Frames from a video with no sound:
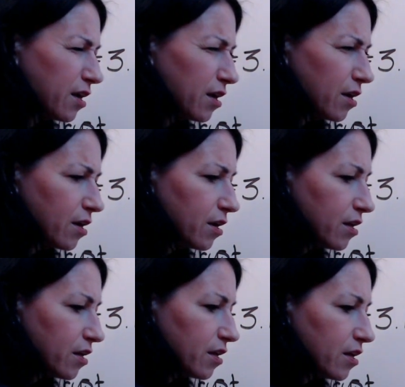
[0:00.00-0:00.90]

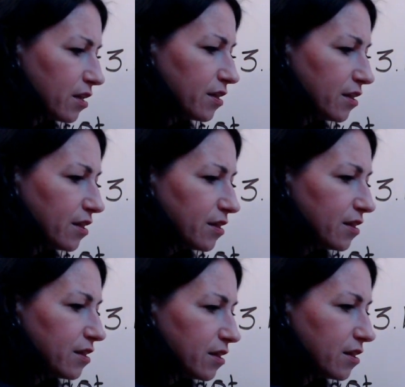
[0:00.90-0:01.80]

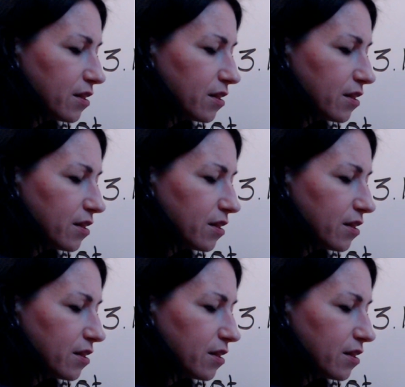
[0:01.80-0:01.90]
No one is speaking in this clip.